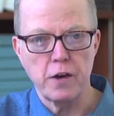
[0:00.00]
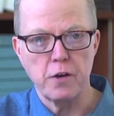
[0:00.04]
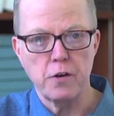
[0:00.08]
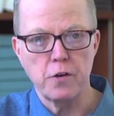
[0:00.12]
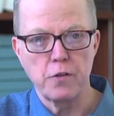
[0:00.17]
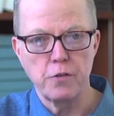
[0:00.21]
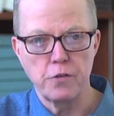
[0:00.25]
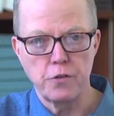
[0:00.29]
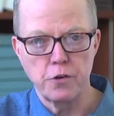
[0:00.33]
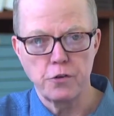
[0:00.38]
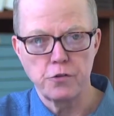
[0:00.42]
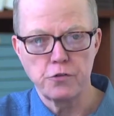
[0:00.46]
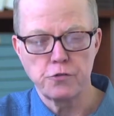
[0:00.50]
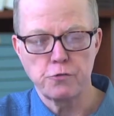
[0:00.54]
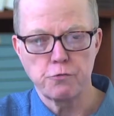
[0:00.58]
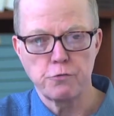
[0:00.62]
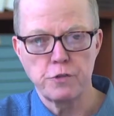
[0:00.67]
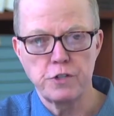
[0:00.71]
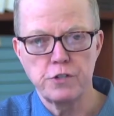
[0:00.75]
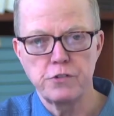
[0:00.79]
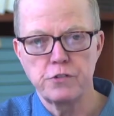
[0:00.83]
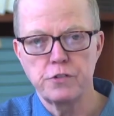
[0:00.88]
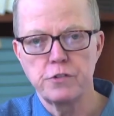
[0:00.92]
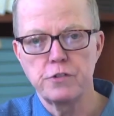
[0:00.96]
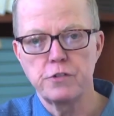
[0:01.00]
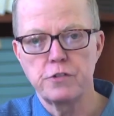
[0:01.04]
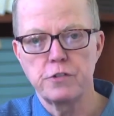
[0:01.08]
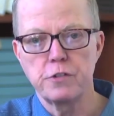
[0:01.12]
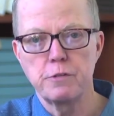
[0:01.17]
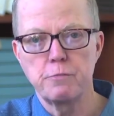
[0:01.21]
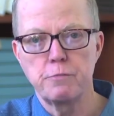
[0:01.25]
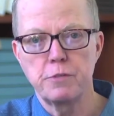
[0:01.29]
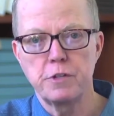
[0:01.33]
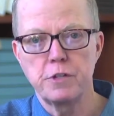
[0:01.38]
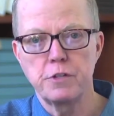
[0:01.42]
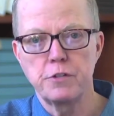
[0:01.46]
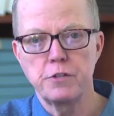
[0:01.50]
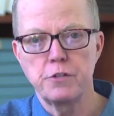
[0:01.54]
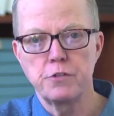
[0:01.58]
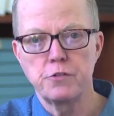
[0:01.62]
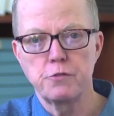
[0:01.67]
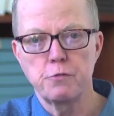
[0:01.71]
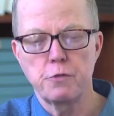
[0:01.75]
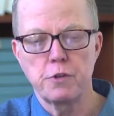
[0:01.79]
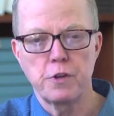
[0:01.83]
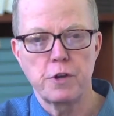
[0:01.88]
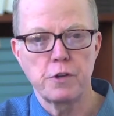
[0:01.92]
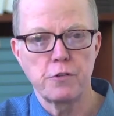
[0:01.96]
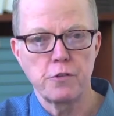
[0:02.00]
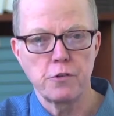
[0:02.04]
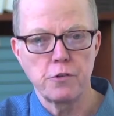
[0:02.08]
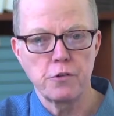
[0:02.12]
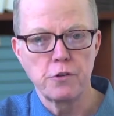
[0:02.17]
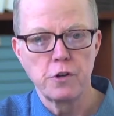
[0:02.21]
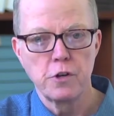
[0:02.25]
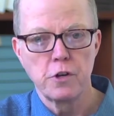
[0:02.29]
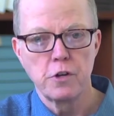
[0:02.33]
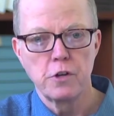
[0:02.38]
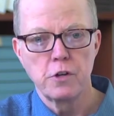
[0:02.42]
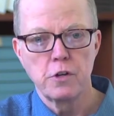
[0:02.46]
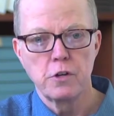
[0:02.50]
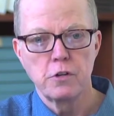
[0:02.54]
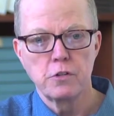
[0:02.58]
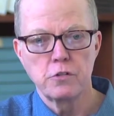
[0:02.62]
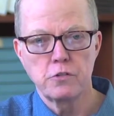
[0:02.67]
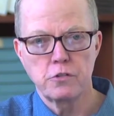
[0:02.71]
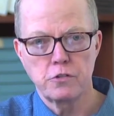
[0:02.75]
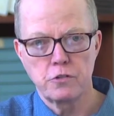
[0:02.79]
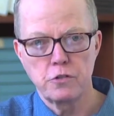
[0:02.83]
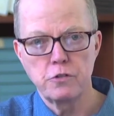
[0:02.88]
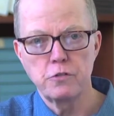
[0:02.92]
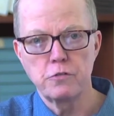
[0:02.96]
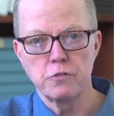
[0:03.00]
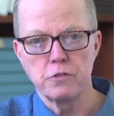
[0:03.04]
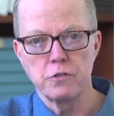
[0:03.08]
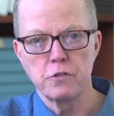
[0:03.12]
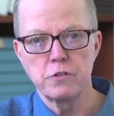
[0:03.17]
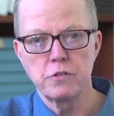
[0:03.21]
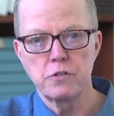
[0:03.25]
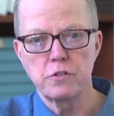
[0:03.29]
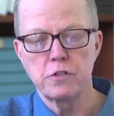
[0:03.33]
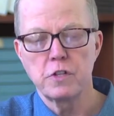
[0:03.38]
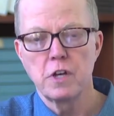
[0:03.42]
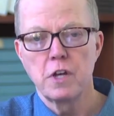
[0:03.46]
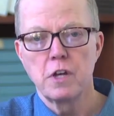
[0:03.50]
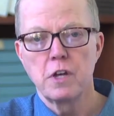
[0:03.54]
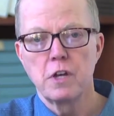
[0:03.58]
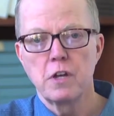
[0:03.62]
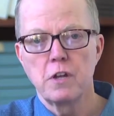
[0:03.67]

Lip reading: those reasons and opinions with other students.